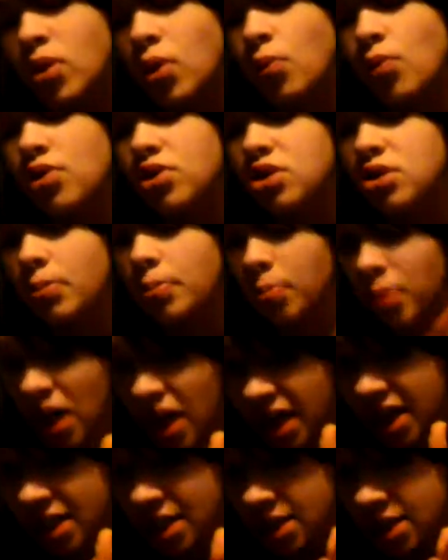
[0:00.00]
I want to
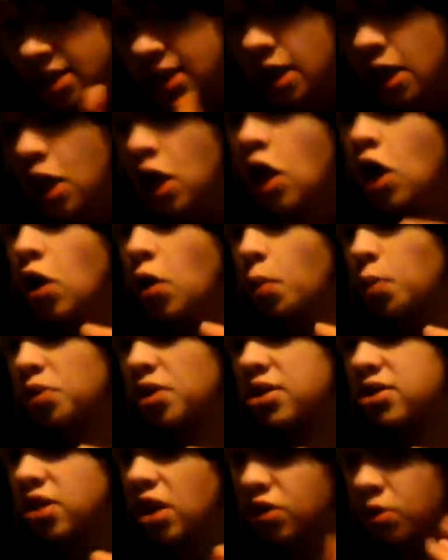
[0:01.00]
piss when
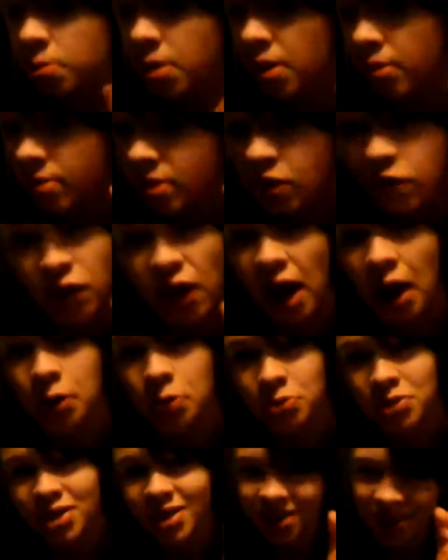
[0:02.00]
there's other people
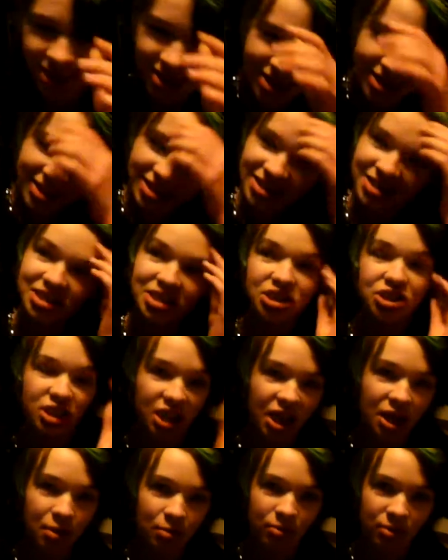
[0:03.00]
around. Do you
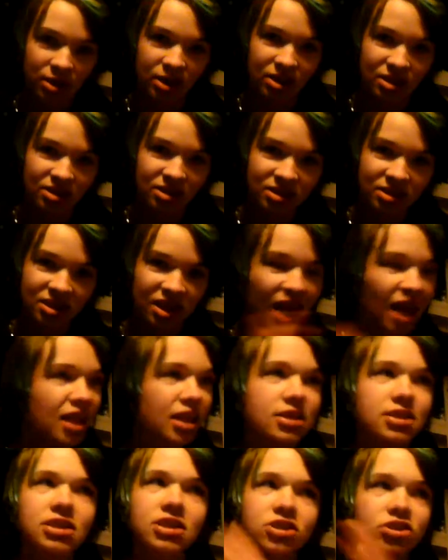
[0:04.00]
get me? Like,
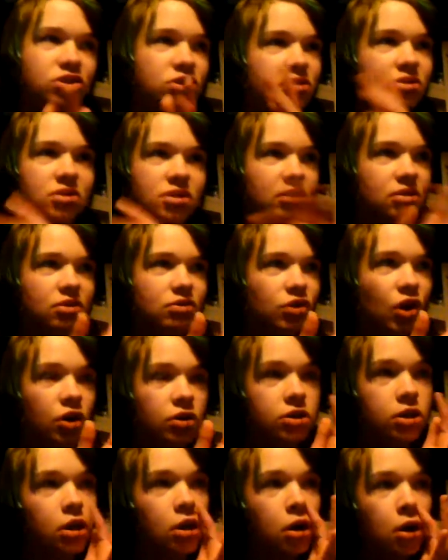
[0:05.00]
that's just
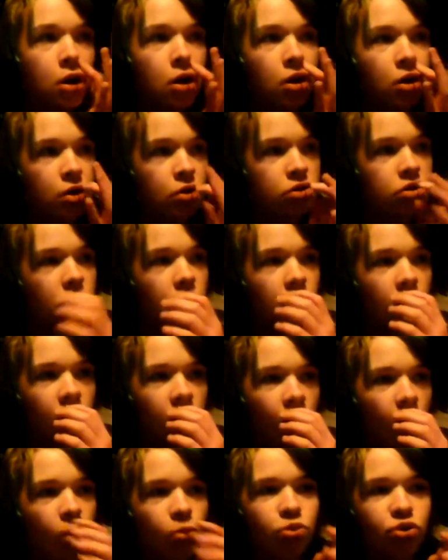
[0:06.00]
gross. Also,
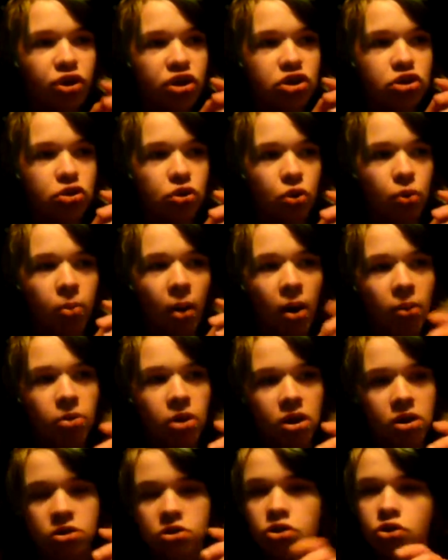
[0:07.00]
I'm pretty sure
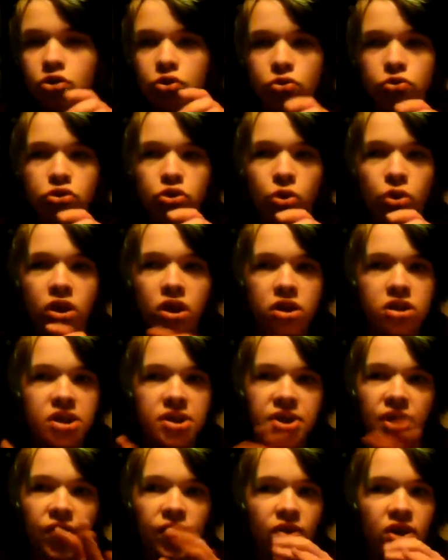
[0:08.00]
public and school toilets are never